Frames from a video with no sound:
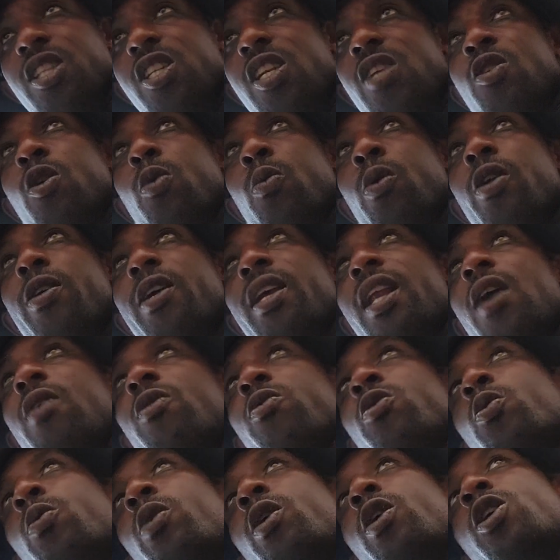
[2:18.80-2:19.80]
She says, You're weird, get
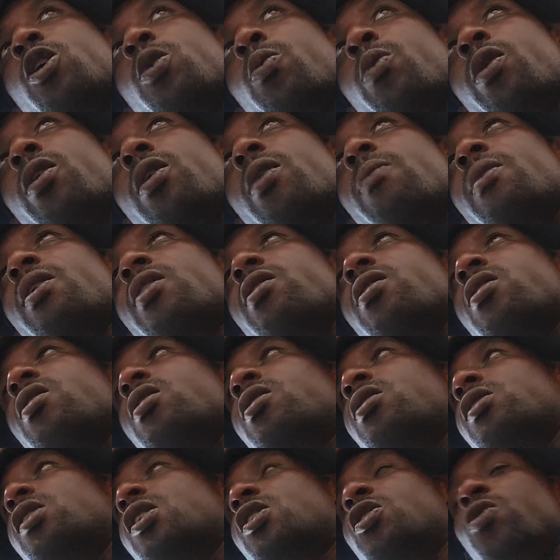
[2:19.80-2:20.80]
out, you're weird, you're weird. I'm
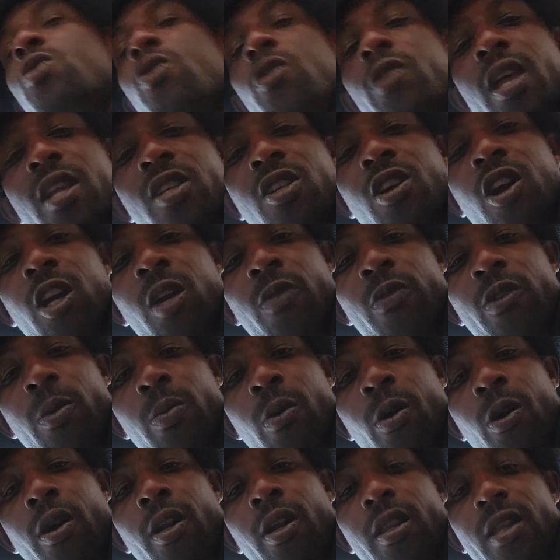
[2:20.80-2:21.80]
like, huh? You hear that tardy
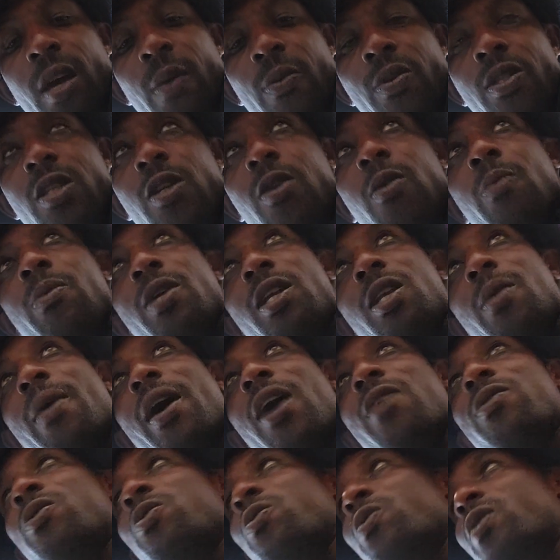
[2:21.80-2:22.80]
for the party? That was her and me in
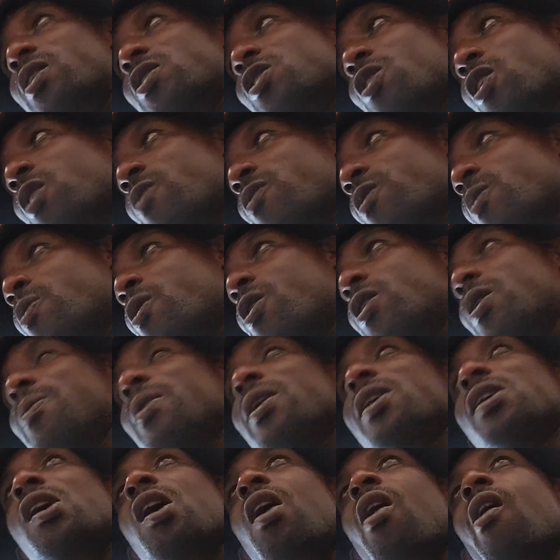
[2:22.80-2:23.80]
the bathroom doing it tardy for the
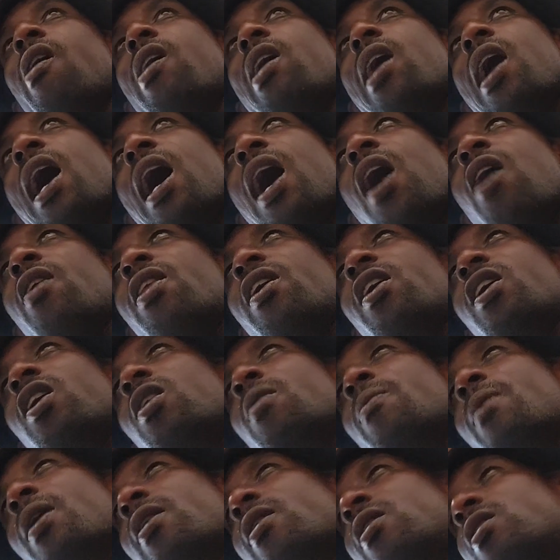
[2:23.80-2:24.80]
party. I'm like, how the
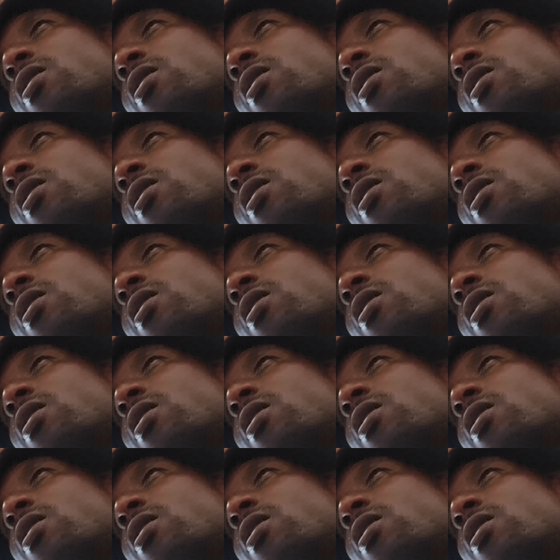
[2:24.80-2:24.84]
hell am